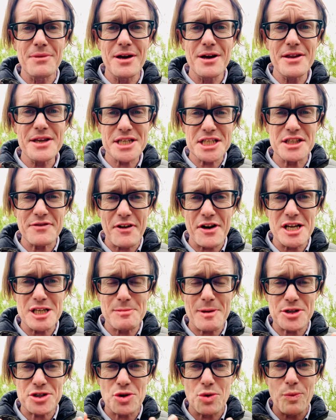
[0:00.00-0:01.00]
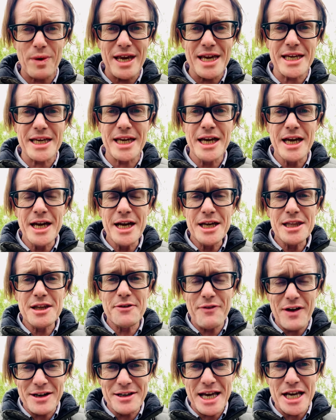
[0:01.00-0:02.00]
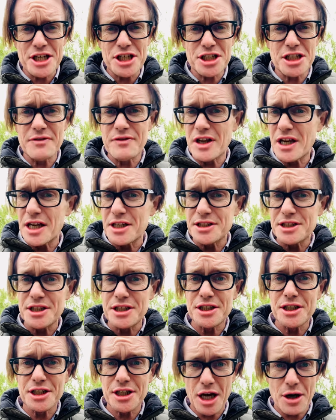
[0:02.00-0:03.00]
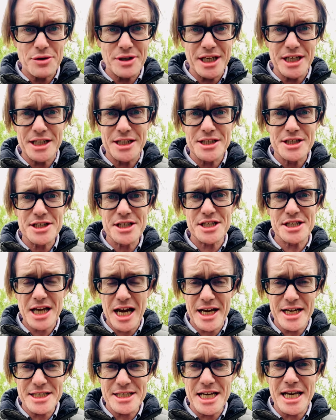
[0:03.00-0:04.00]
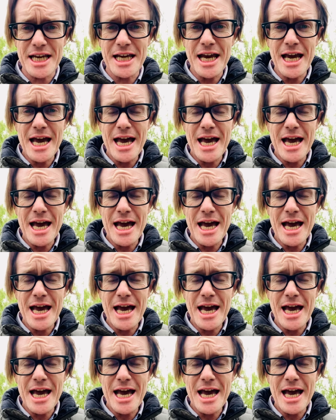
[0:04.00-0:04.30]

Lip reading: This is a very special week, the foundation of the London Gaudiya Society,